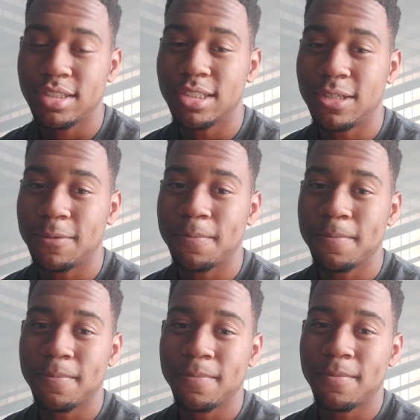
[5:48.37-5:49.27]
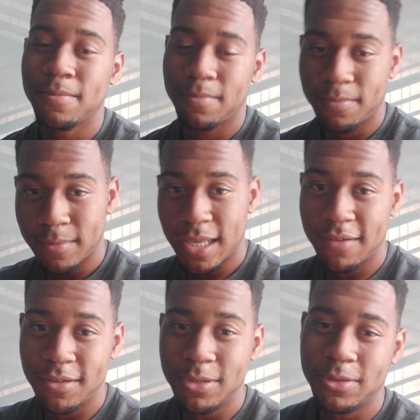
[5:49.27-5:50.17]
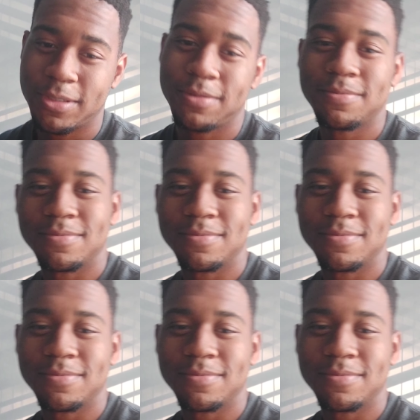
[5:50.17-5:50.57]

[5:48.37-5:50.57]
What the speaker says: So have a good one.